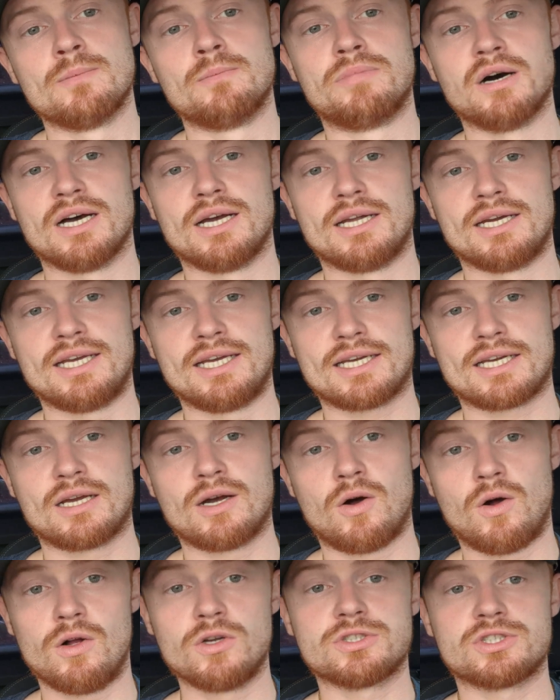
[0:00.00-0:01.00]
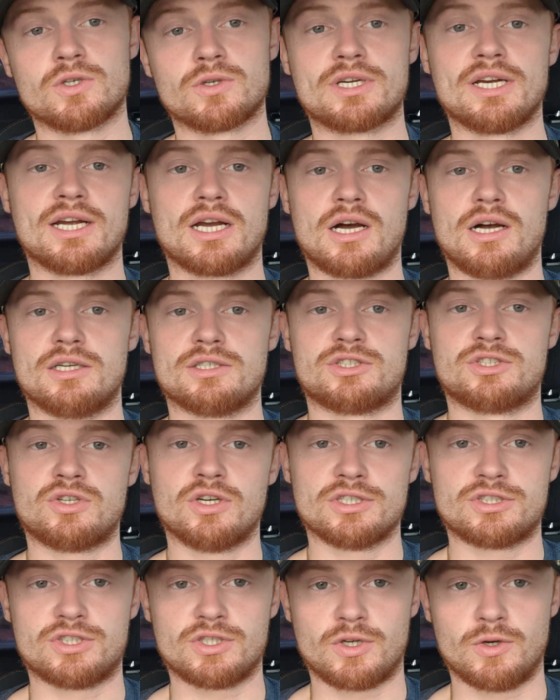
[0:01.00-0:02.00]
but it also can cause
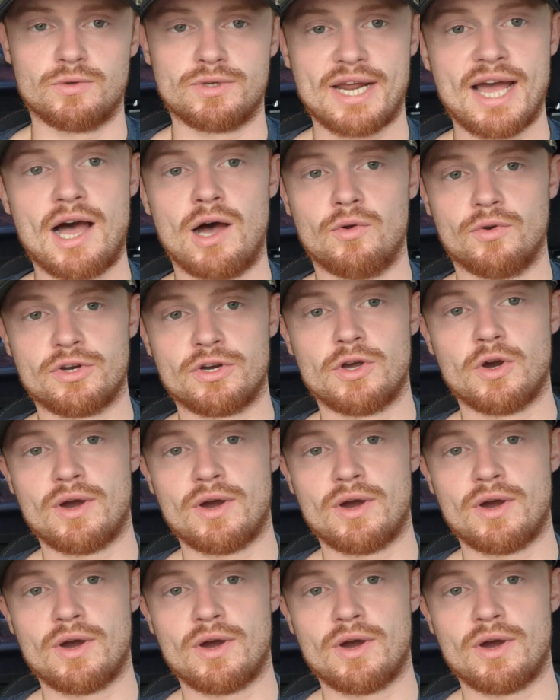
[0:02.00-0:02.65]
trust to go down.